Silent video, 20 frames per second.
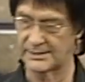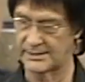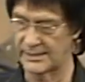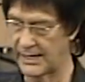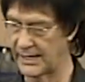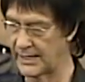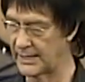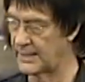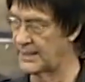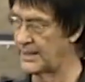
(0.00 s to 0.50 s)

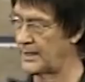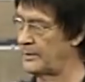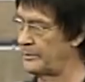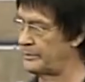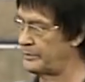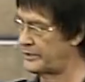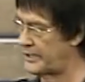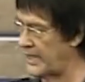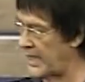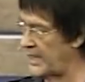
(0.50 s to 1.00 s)

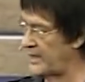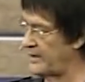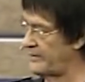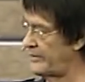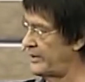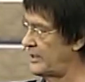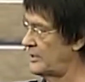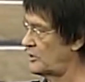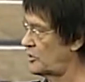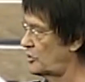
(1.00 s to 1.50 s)
Jacob,
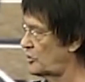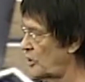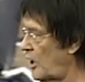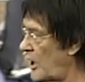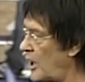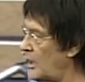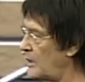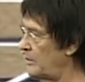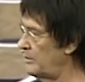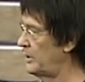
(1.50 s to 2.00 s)
David,
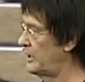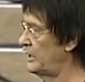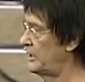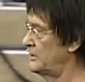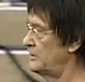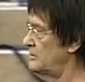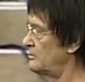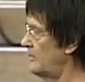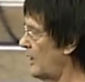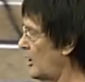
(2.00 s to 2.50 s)

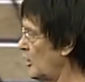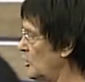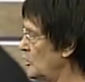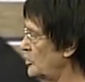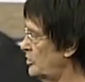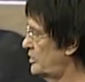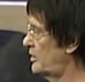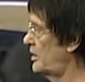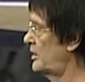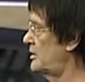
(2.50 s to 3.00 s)
Solomon,
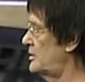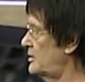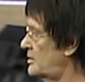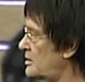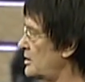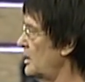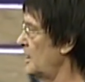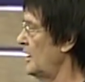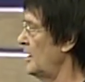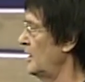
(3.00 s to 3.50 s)
Moses.